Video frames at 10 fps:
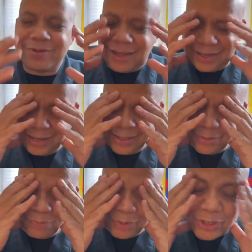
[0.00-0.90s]
like is
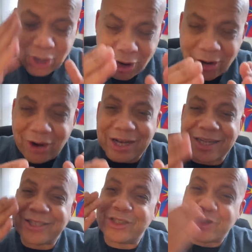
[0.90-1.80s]
bizarre, and
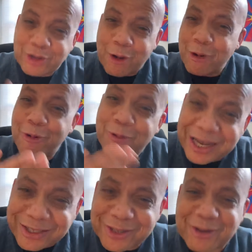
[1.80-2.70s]
this is so
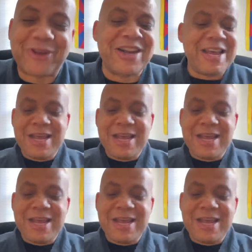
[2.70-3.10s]
Western